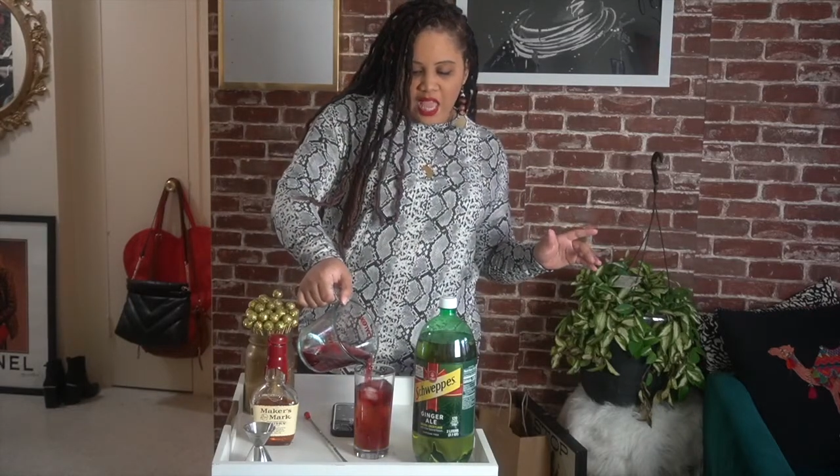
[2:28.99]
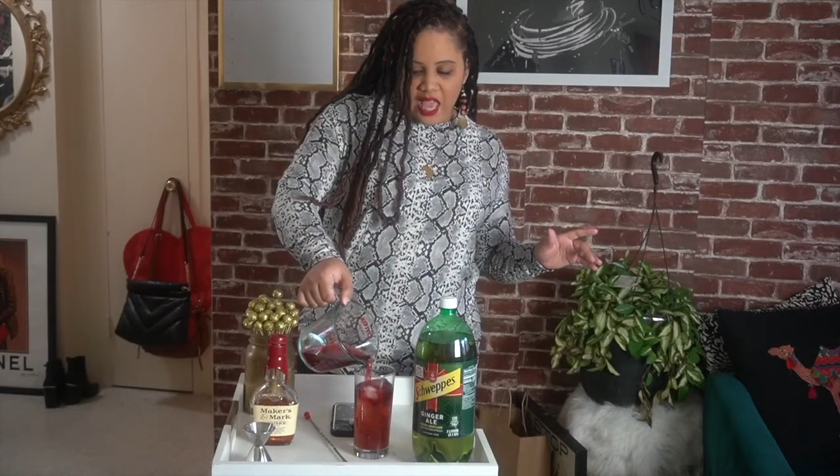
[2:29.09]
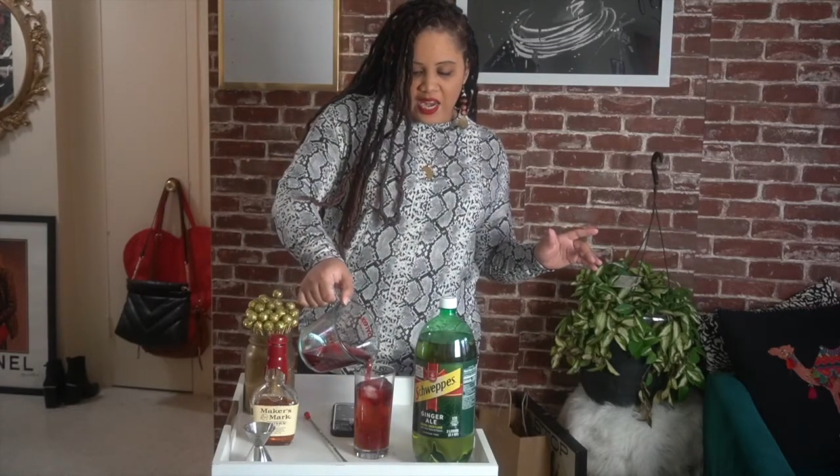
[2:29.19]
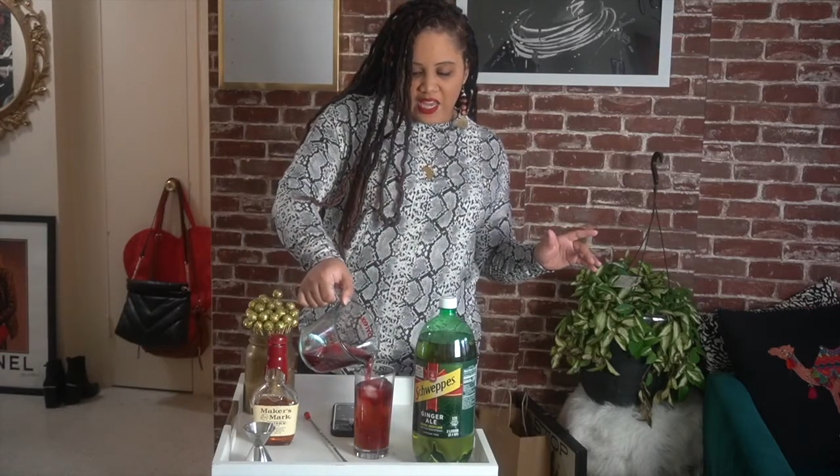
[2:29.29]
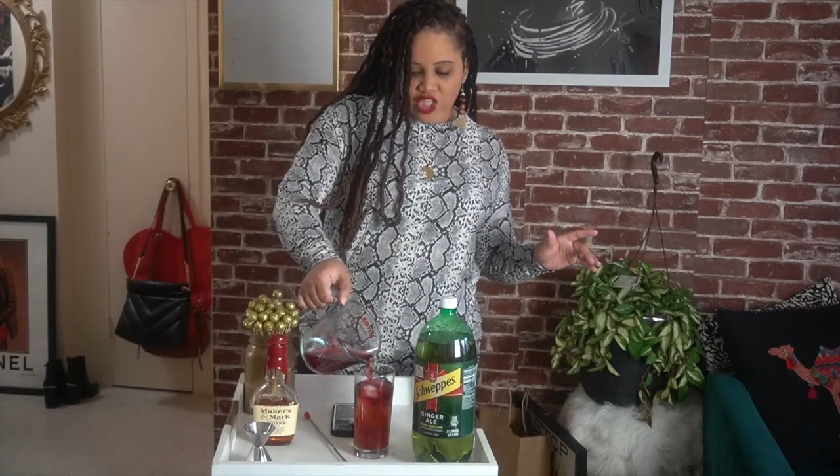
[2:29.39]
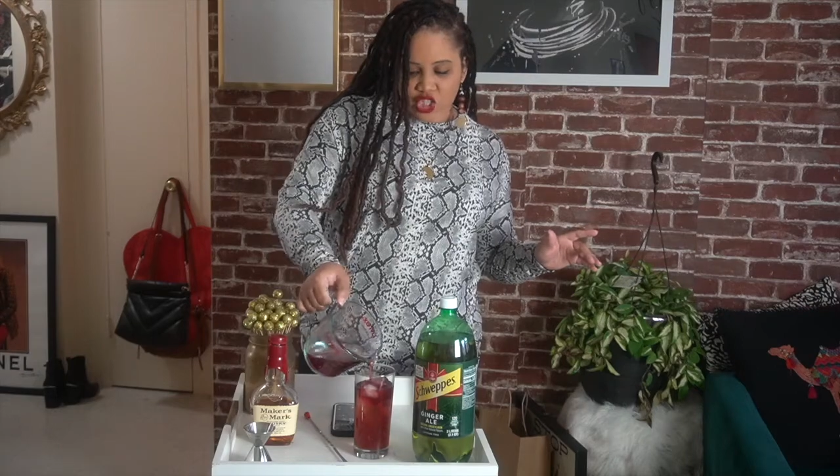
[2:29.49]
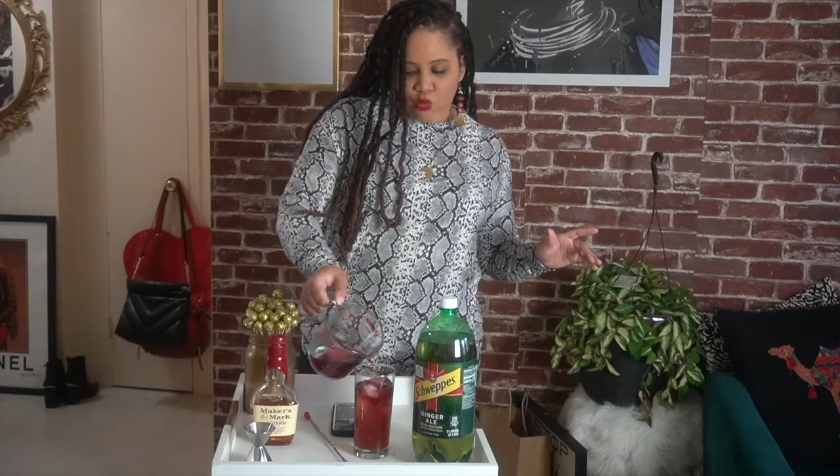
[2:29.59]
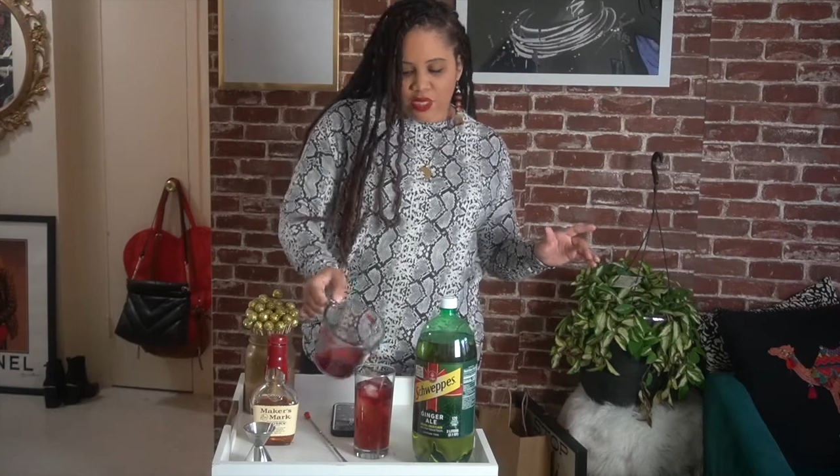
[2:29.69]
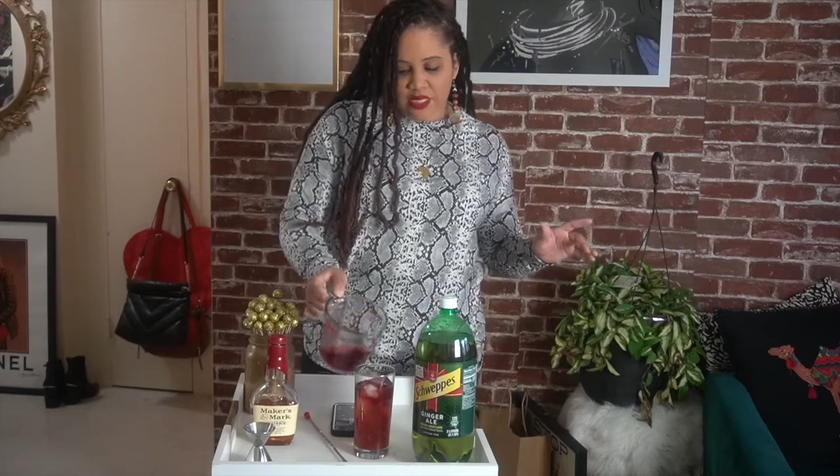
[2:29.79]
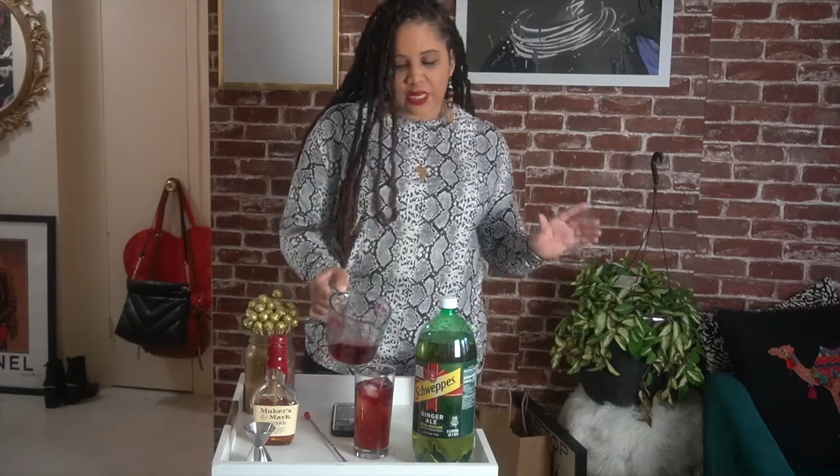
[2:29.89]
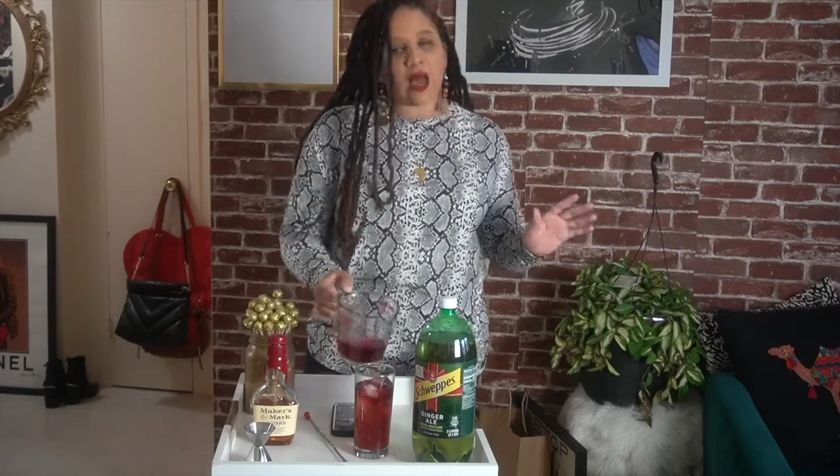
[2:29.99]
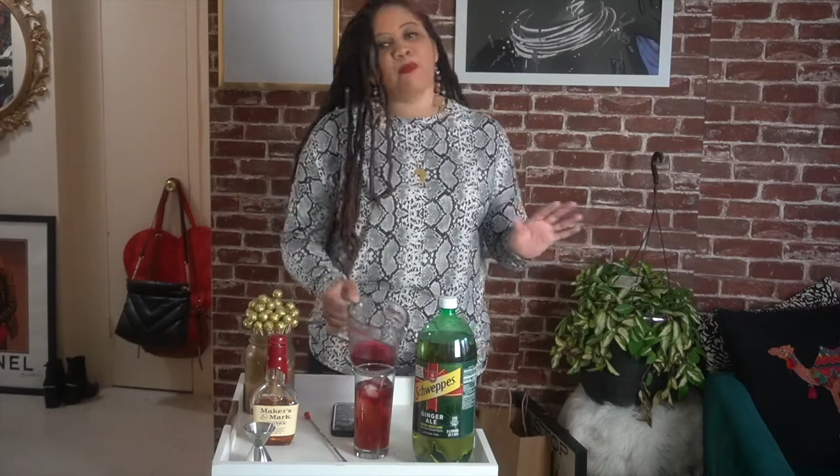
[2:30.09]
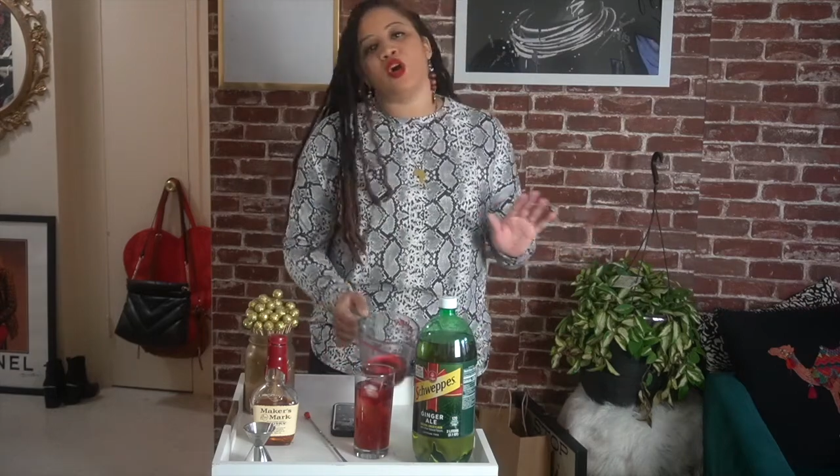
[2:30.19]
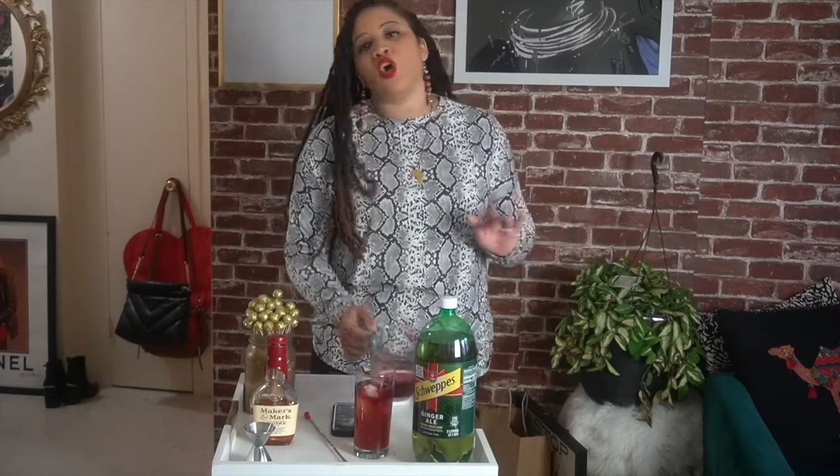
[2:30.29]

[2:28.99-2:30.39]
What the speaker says: and I just wanna top it